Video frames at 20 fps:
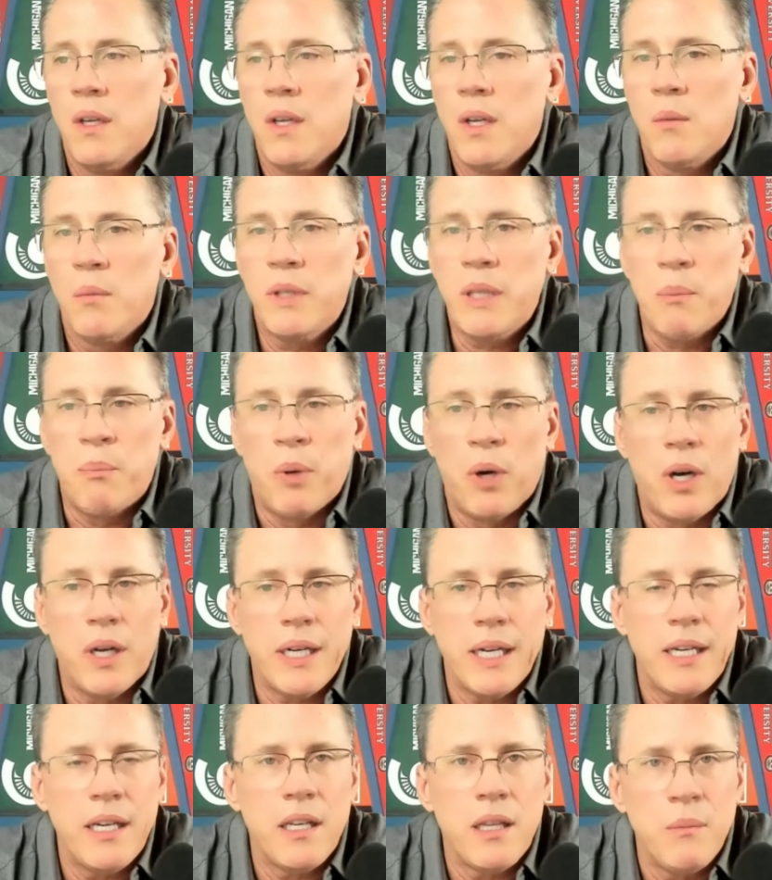But they bought
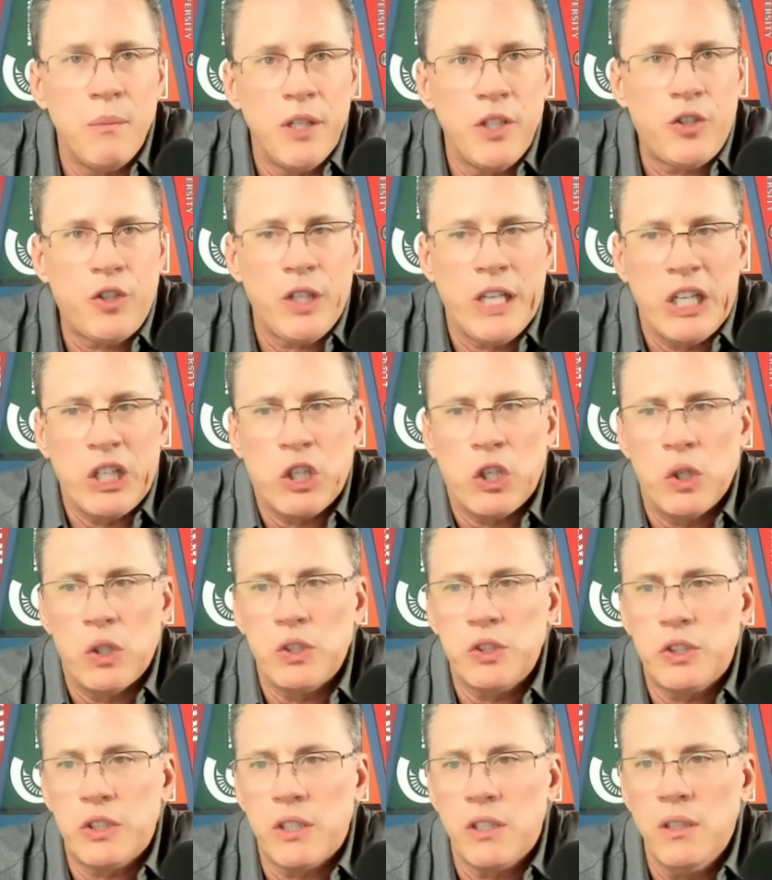into the Michigan
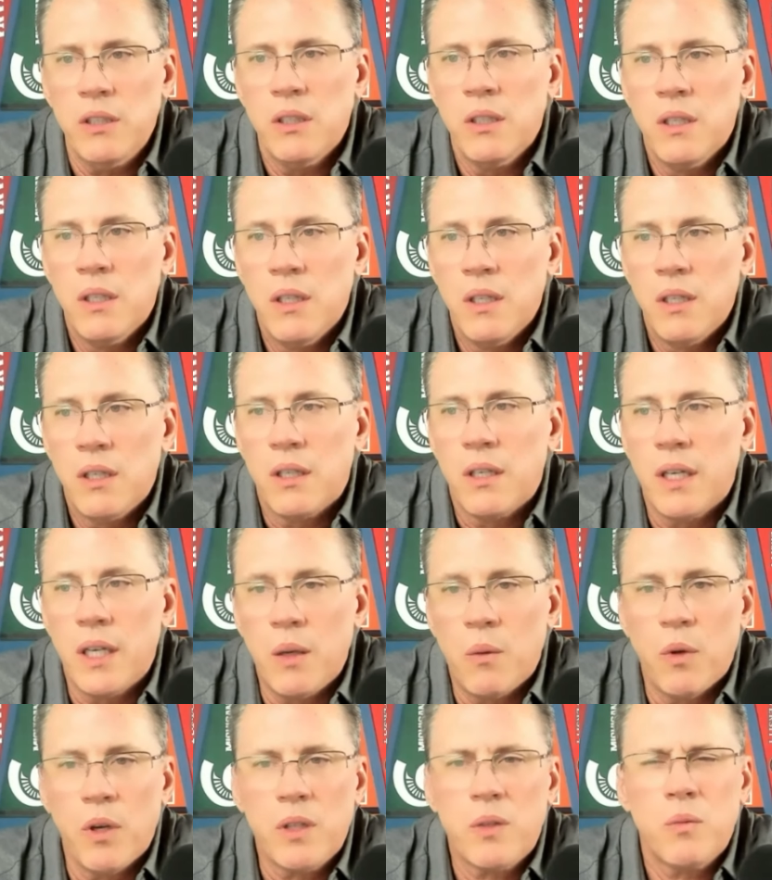culture, and they
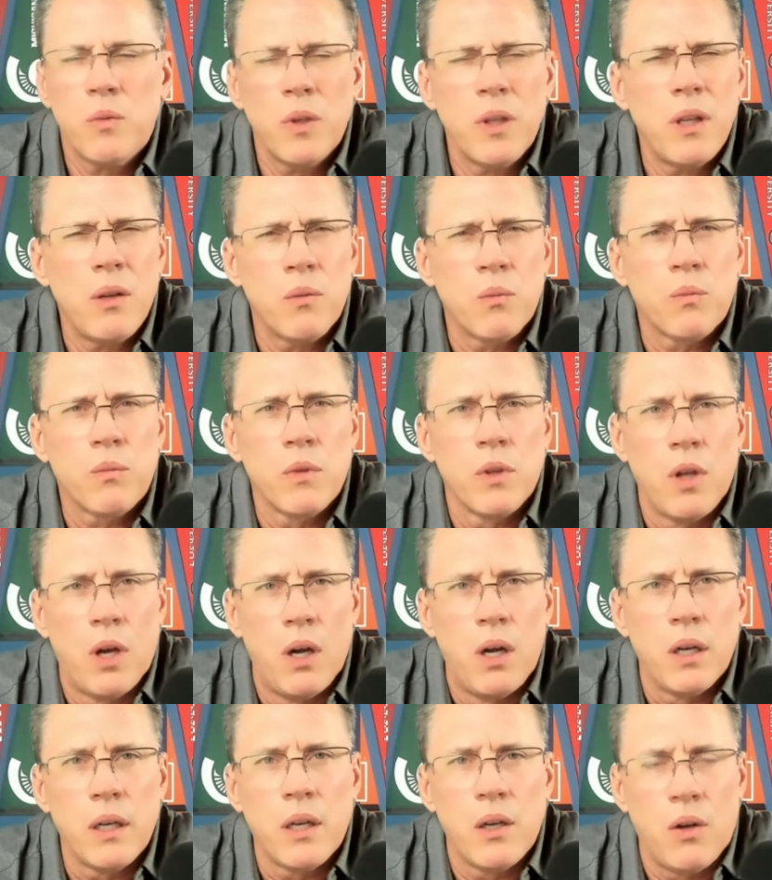worked really
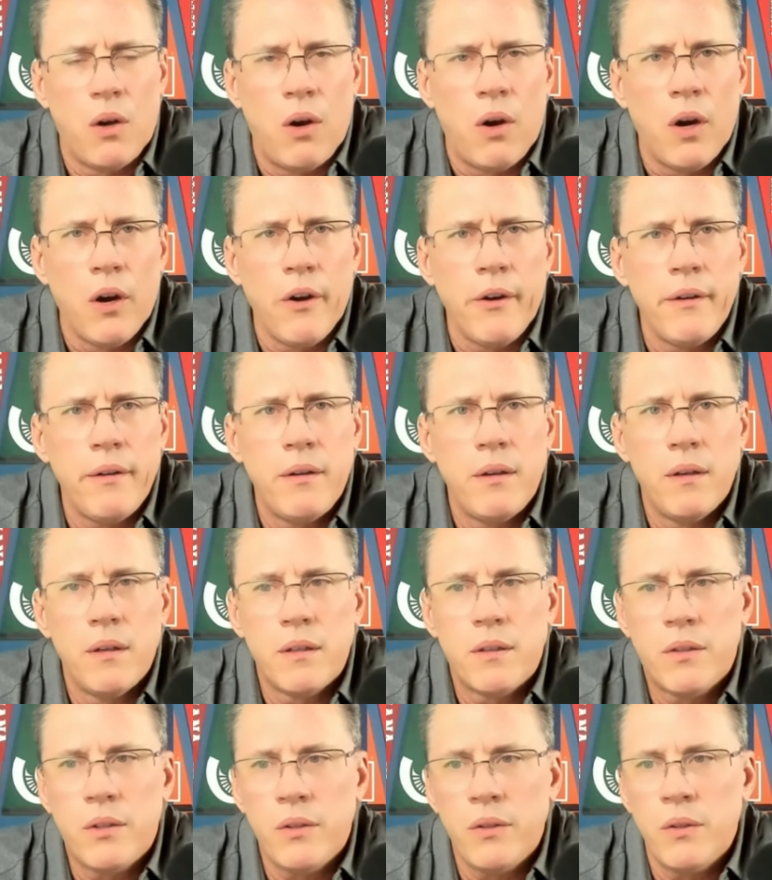long and hard
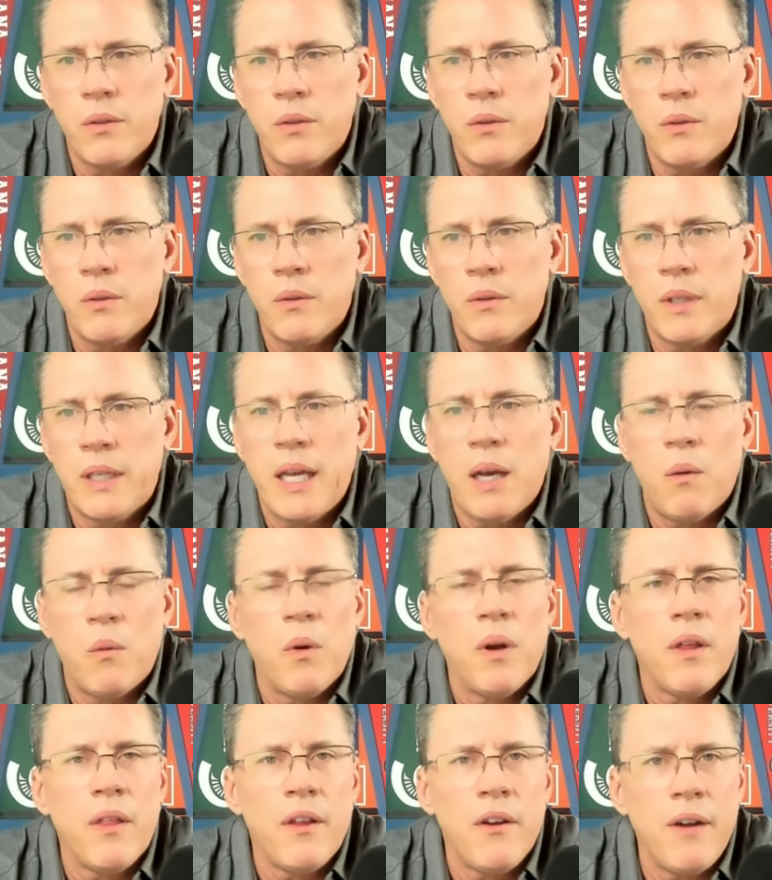to get
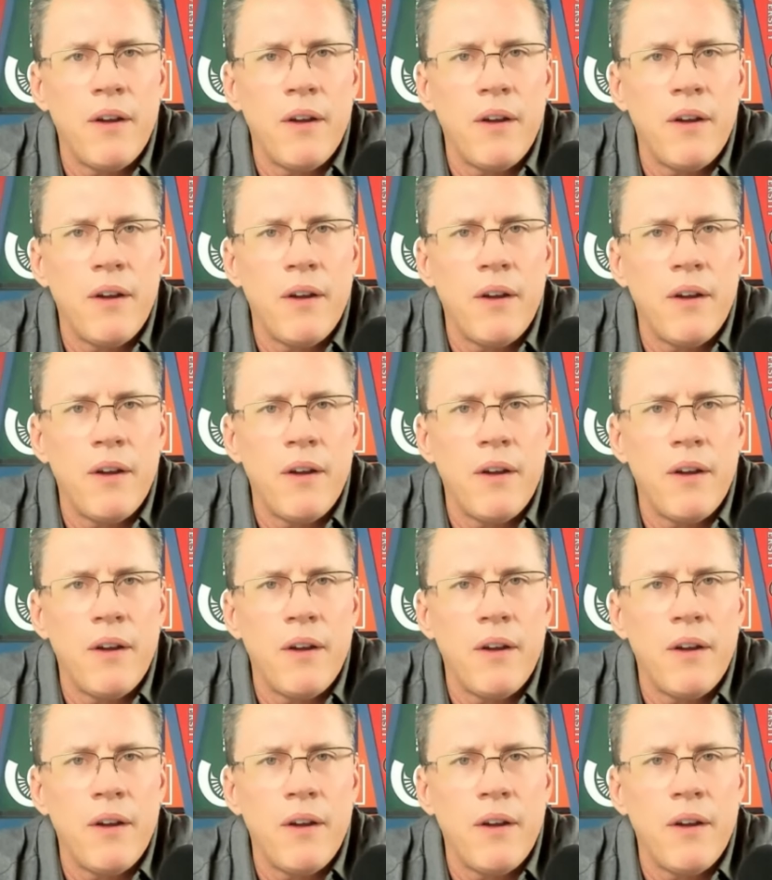where they're